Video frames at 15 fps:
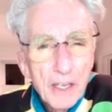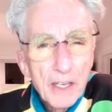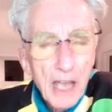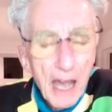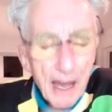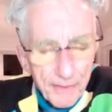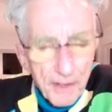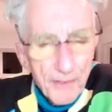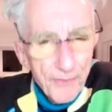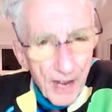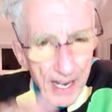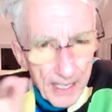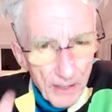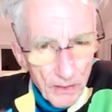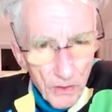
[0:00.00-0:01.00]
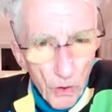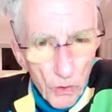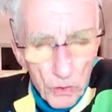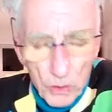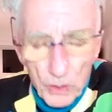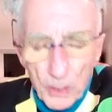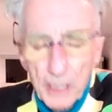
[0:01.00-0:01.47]
You have to find it
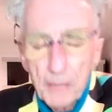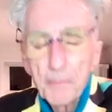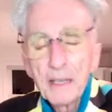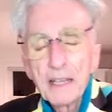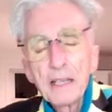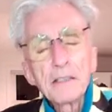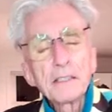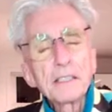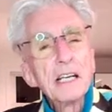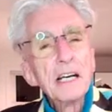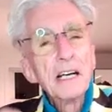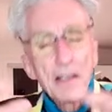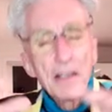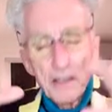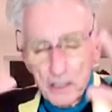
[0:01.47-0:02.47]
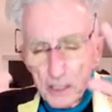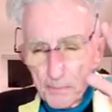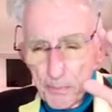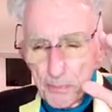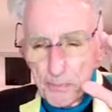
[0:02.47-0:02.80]
locally but there's there's